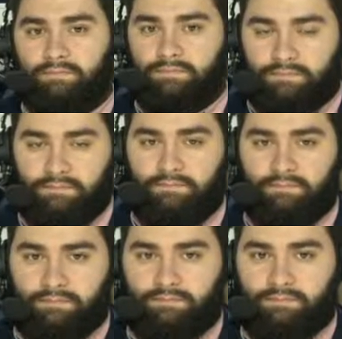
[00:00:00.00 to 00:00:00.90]

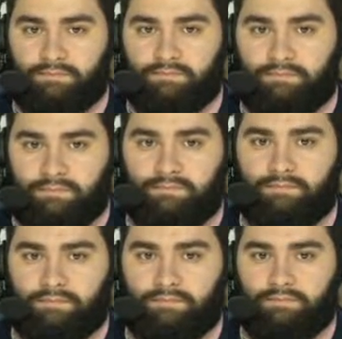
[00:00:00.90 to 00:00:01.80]

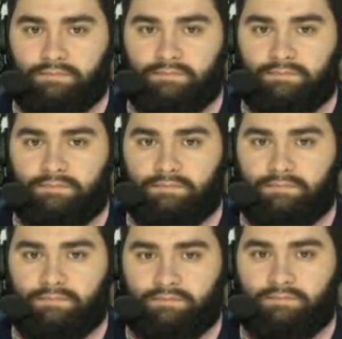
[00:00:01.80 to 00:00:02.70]

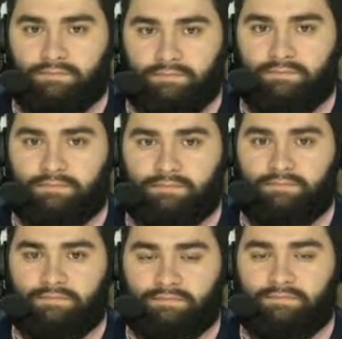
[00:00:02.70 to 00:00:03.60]

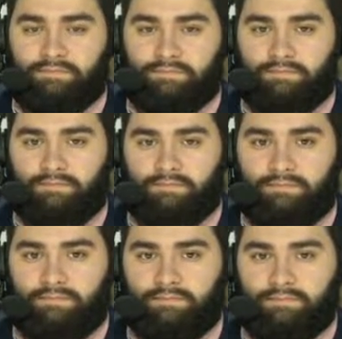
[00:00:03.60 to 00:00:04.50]

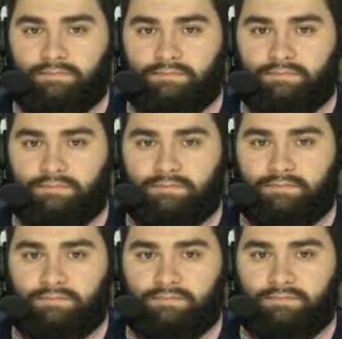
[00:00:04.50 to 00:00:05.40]

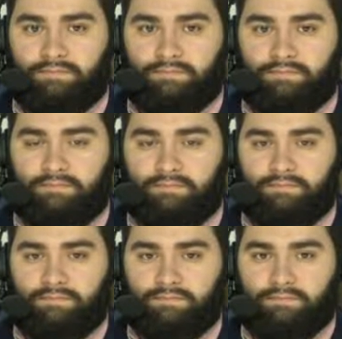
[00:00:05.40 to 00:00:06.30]

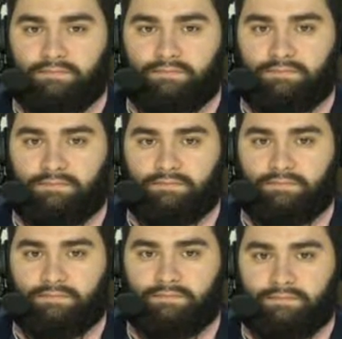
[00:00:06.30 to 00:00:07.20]

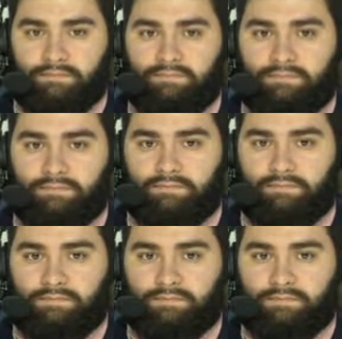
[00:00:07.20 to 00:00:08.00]
No words are spoken by the person on screen.